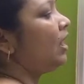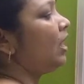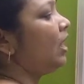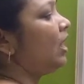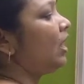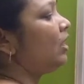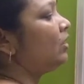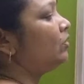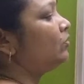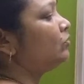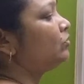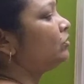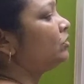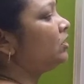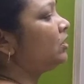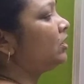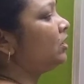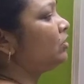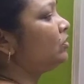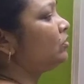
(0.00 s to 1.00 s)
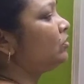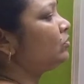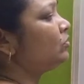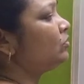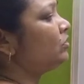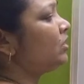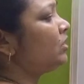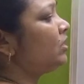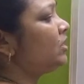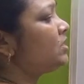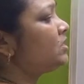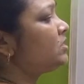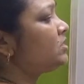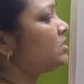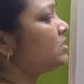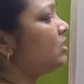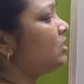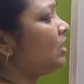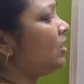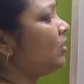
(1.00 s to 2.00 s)
outer to
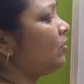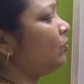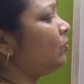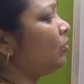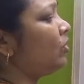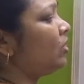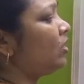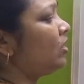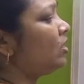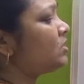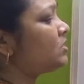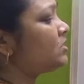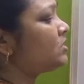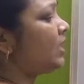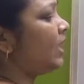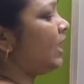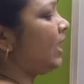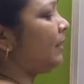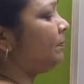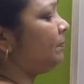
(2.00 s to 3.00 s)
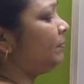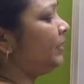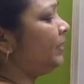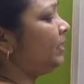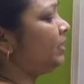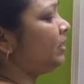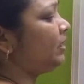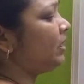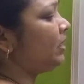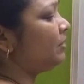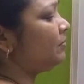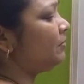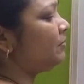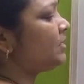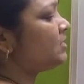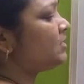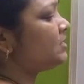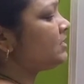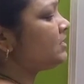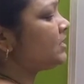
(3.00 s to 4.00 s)
this there was
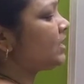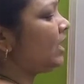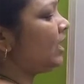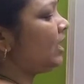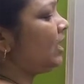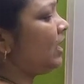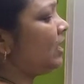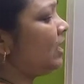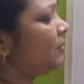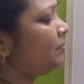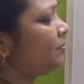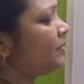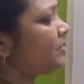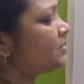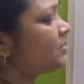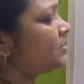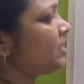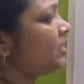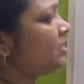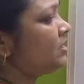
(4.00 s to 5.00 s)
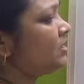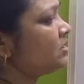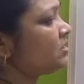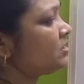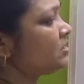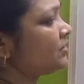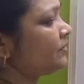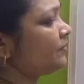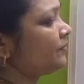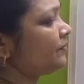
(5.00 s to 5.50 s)
epidermal cell are present,